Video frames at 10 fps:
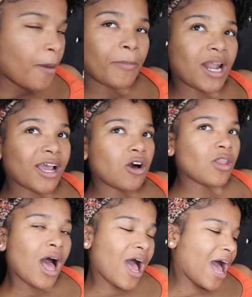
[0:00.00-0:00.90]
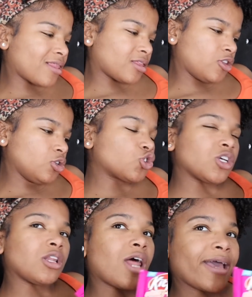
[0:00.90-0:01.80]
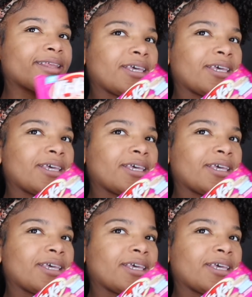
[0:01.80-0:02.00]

It's but real. I ain't gonna lie. I usually like the